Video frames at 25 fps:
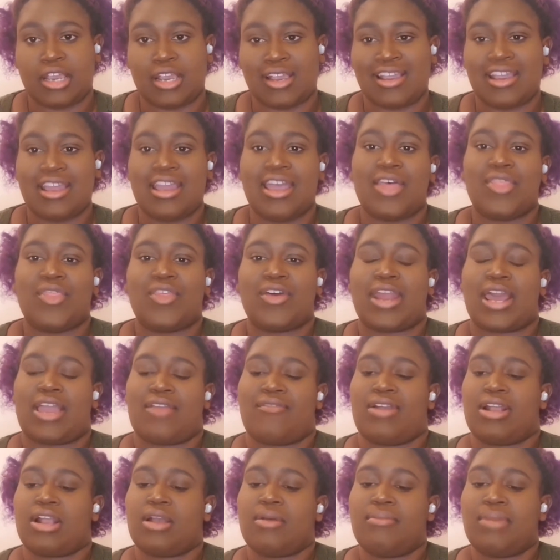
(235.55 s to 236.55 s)
then I
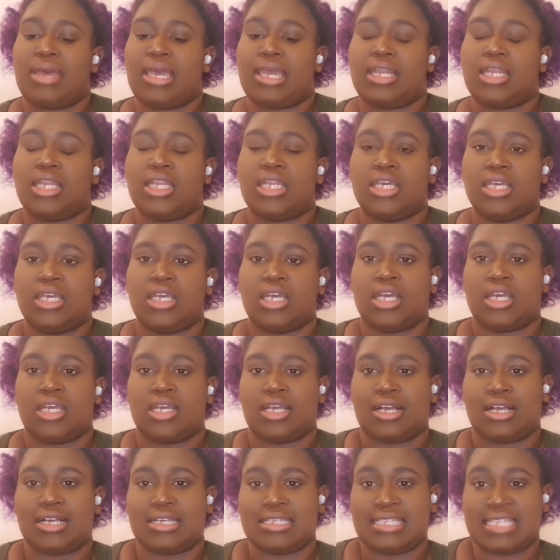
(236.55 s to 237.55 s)
recommend a
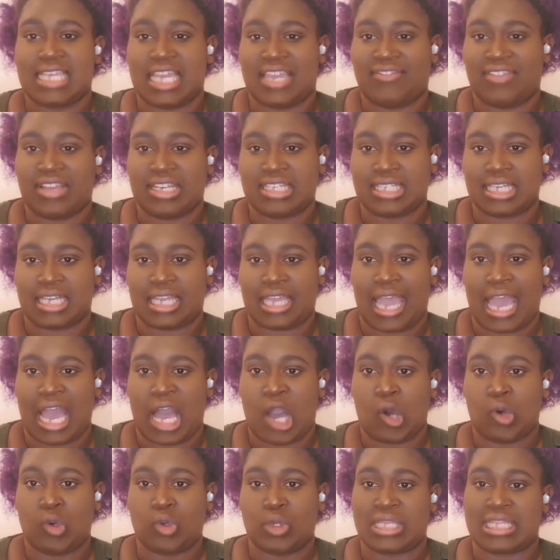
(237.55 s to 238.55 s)
savings
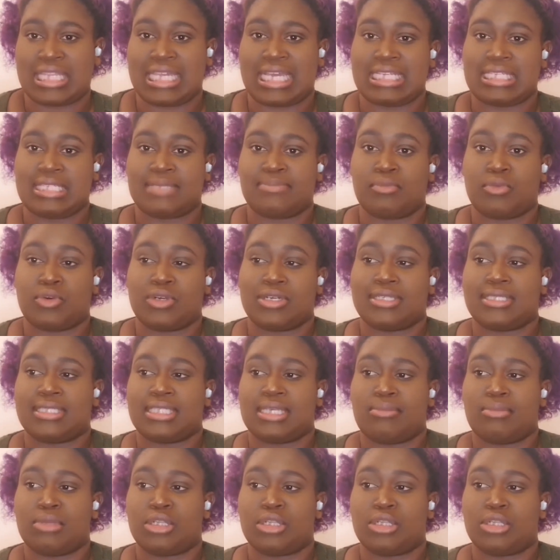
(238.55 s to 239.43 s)
account that's more similar